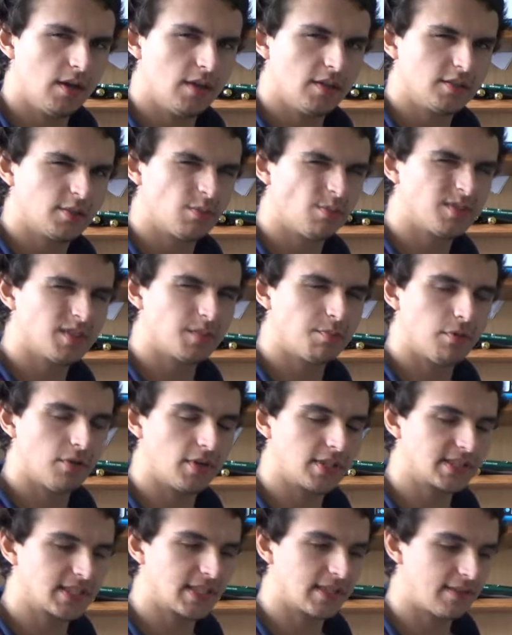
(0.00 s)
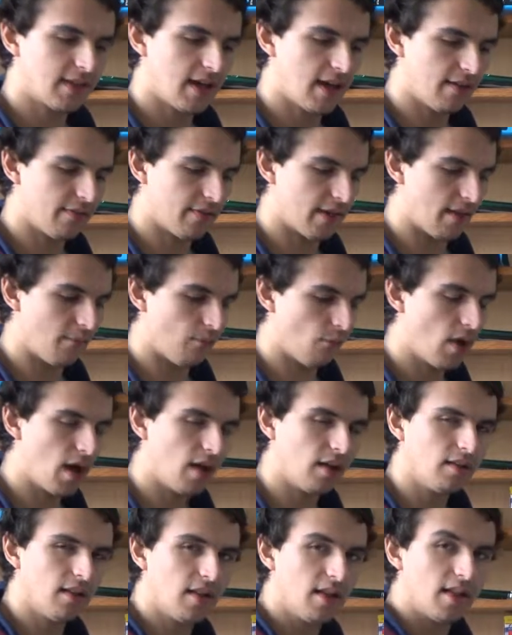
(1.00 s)
So what's the point in that then?
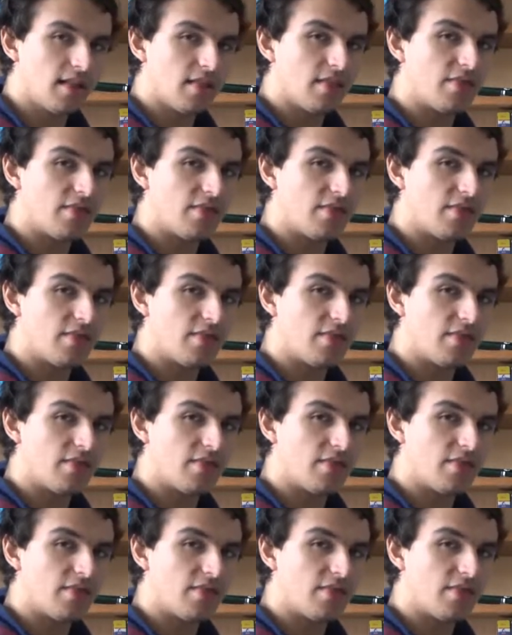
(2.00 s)
Well,